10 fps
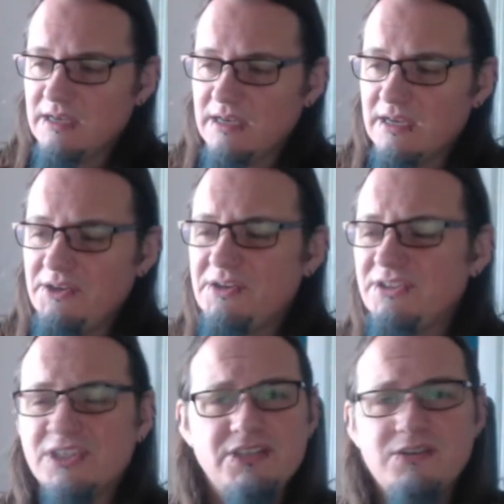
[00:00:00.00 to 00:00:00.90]
You could
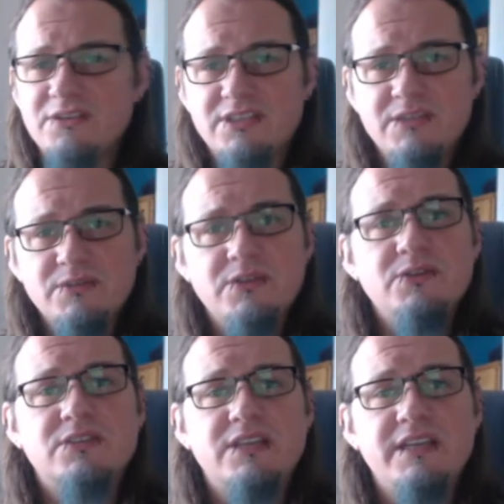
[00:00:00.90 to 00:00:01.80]
still
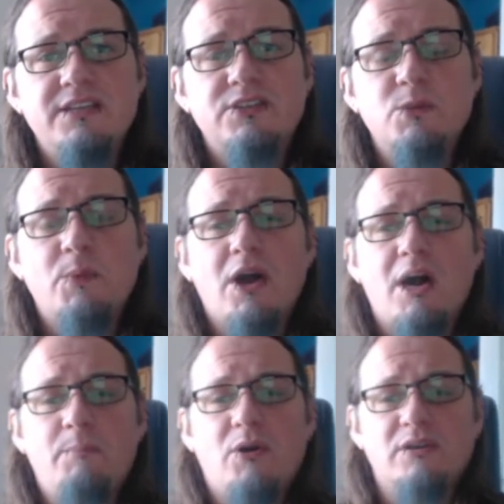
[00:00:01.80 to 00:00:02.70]
use the
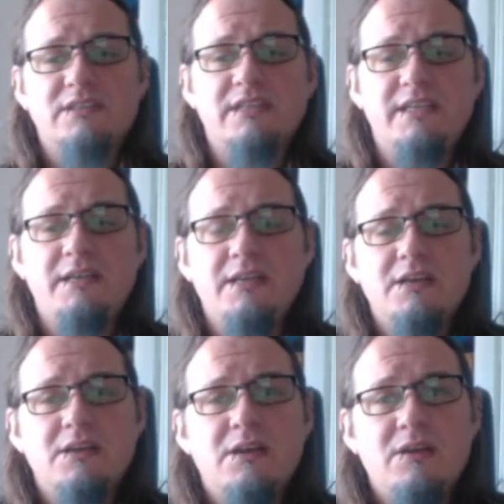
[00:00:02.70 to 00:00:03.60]
2-part epoxy
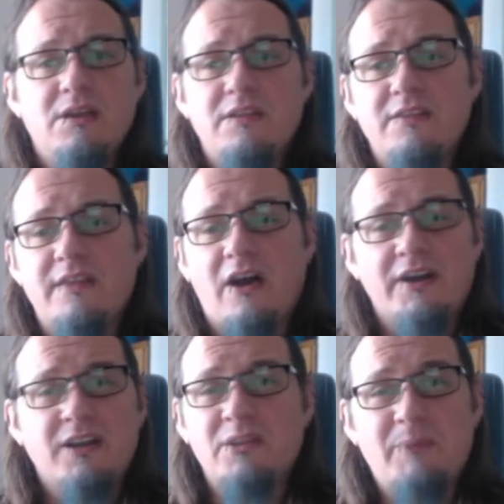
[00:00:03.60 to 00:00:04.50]
that I
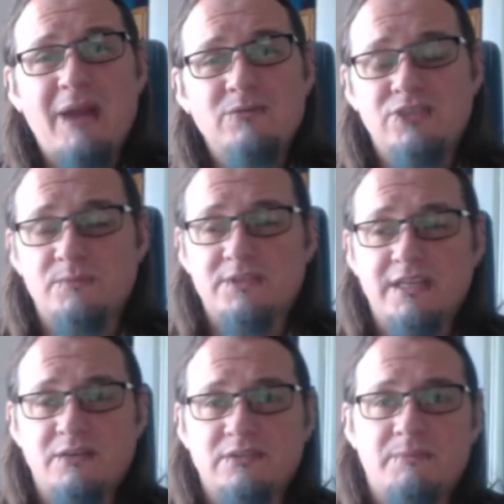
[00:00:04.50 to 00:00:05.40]
know the Pound Shop
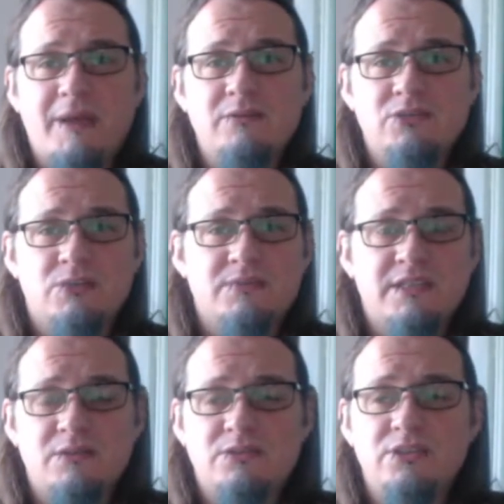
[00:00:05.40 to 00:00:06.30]
sells. The Pound Shop
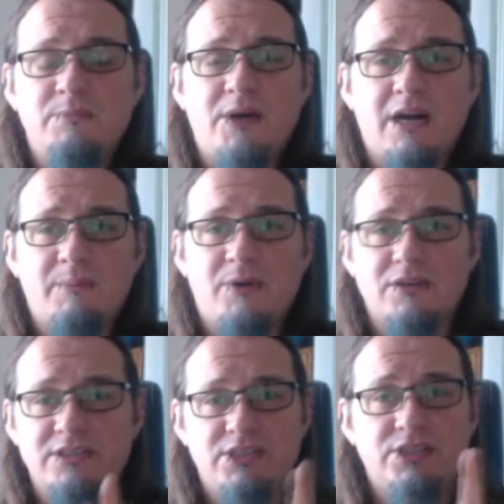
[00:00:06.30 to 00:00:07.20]
sells 2-part
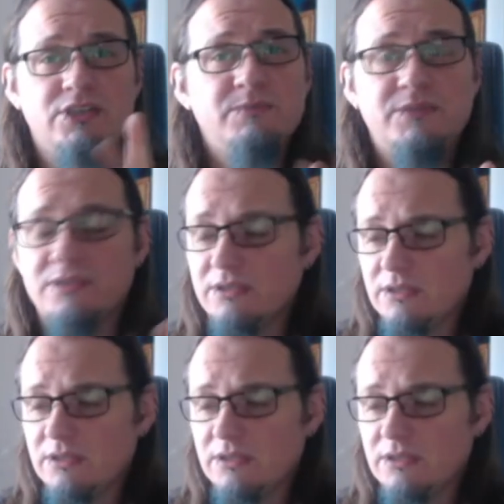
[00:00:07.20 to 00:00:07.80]
epoxy tubes.